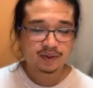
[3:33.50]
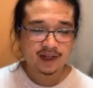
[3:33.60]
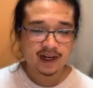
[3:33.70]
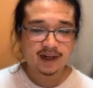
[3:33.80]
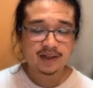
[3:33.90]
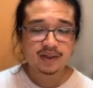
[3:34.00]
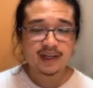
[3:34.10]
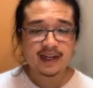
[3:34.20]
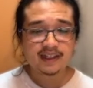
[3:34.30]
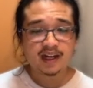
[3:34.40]
there, so
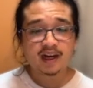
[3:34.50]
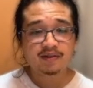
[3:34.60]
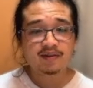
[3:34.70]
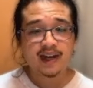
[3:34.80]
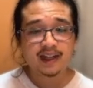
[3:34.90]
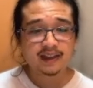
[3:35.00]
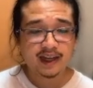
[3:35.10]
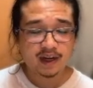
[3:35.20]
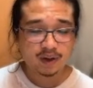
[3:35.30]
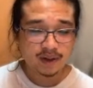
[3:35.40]
that's our file
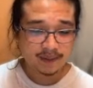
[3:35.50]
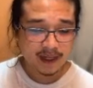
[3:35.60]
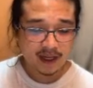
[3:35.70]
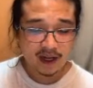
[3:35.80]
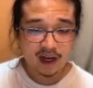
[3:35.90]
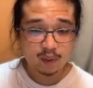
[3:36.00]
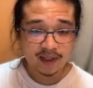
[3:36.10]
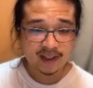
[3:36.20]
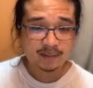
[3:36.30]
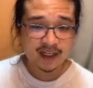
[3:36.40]
now
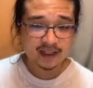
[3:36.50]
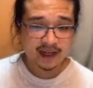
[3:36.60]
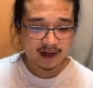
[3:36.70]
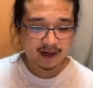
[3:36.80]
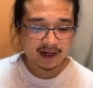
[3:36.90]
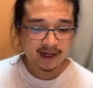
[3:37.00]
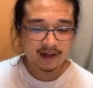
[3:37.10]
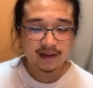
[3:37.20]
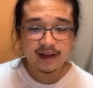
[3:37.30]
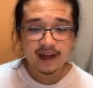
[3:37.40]
with the bleed area.
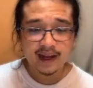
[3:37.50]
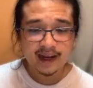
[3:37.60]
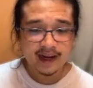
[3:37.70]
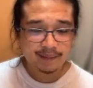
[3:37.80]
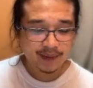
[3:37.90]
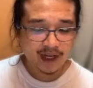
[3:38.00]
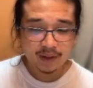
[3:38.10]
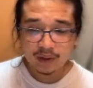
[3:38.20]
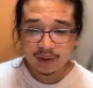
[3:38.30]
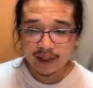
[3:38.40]
And I'm now
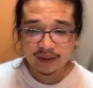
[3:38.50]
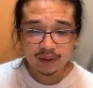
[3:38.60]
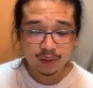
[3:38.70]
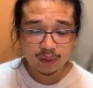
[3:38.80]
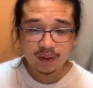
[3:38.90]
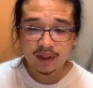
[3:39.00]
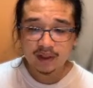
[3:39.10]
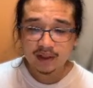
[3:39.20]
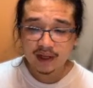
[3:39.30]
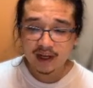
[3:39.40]
going to,
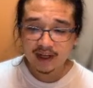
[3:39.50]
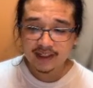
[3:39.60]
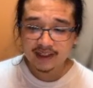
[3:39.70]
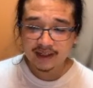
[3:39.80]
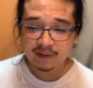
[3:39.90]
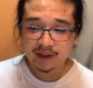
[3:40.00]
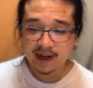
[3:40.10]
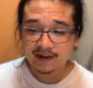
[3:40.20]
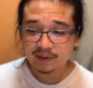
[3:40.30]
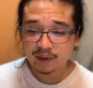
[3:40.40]
well, I
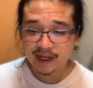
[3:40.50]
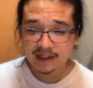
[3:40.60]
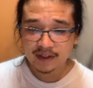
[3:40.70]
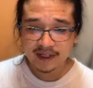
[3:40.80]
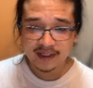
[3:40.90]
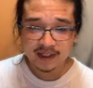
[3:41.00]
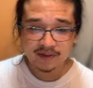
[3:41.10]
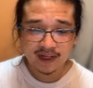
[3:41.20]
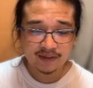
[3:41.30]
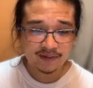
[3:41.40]
have to rasterize this
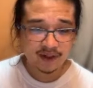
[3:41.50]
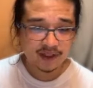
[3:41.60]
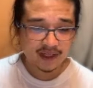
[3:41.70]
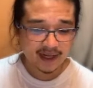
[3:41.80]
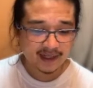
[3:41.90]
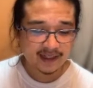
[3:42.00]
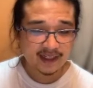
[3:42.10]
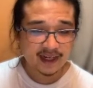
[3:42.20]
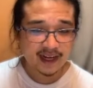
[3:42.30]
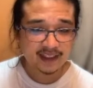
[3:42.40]
file first and
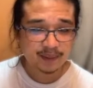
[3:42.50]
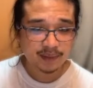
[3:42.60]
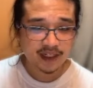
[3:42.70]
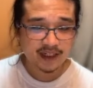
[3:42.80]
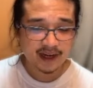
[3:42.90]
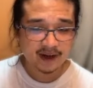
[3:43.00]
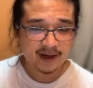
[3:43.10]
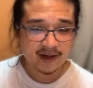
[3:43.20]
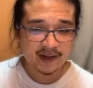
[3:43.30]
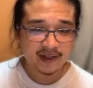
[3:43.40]
select the bleed area.